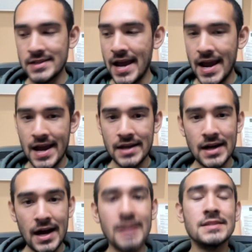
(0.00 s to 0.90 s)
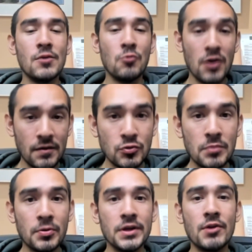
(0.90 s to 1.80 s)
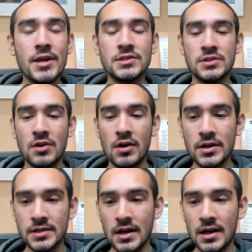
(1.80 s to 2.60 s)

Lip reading: And I'd say we're off to a pretty great start.